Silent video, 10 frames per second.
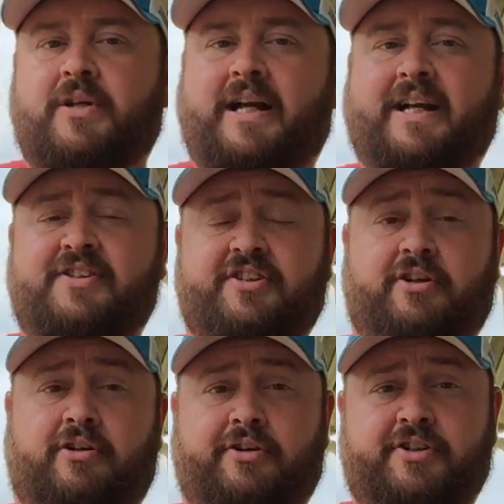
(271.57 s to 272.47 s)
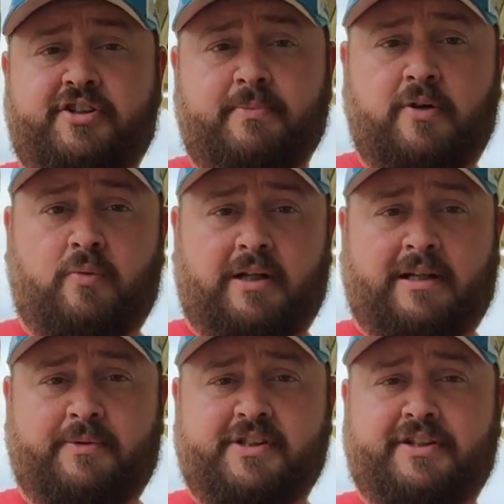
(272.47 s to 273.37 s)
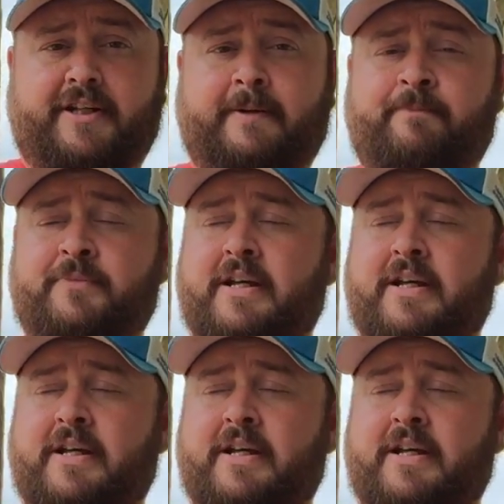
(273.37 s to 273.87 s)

I got a cigar to smoke while I was in there.